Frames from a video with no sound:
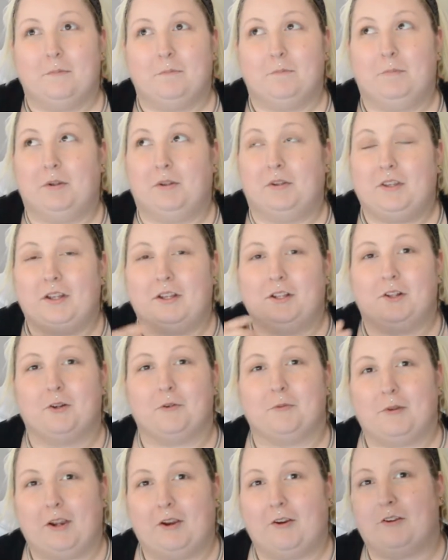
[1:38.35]
Building a
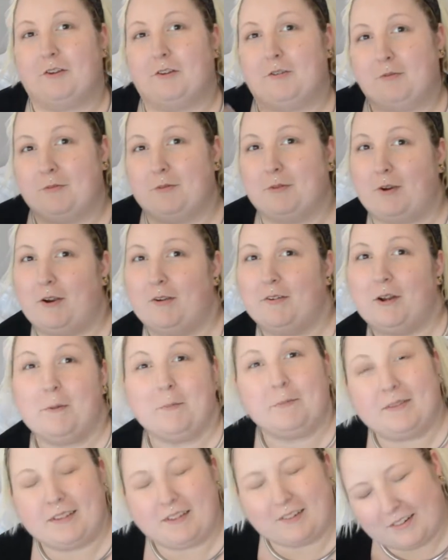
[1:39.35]
LARP Character from the Ground Up
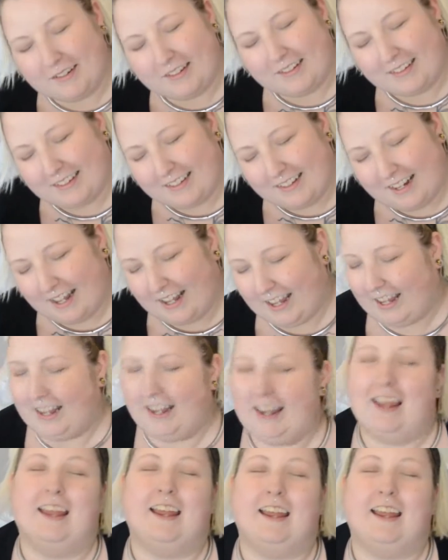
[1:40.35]
series today.